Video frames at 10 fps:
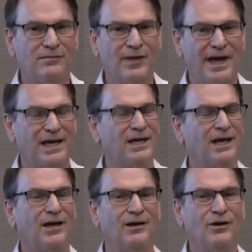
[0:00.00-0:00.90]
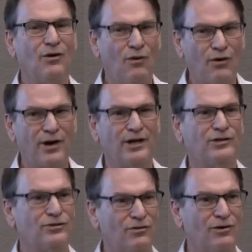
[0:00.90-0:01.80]
Like
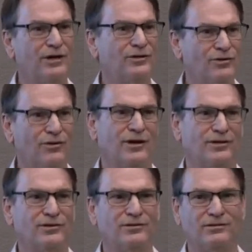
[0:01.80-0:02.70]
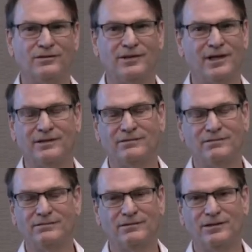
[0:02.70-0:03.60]
orange, that
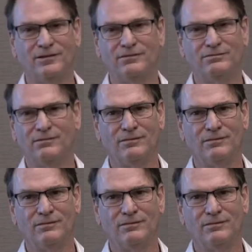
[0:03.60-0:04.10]
you